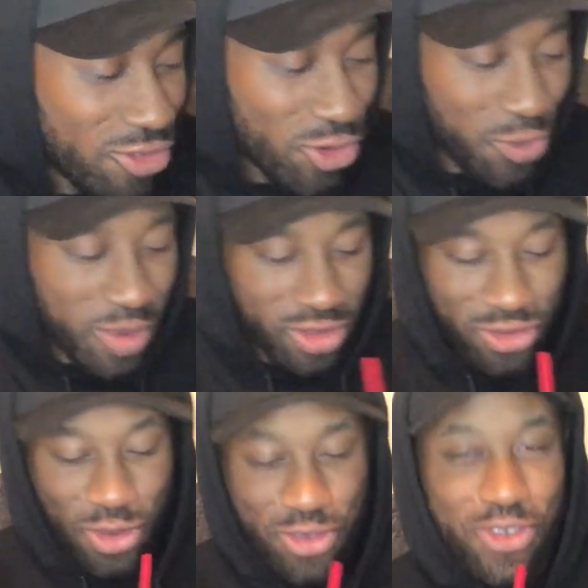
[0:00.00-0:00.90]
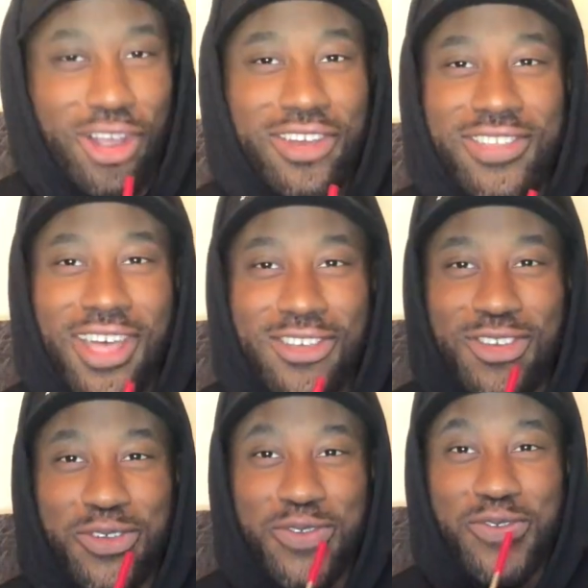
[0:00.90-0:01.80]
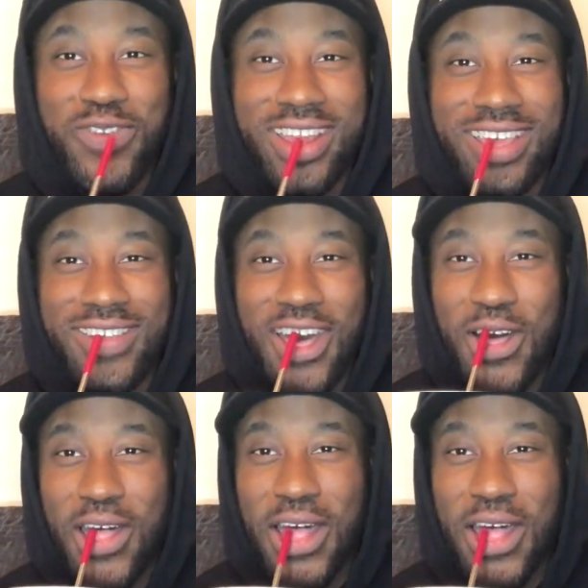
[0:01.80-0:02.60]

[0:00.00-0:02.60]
the group and just got drunk. That shit was funny as hell.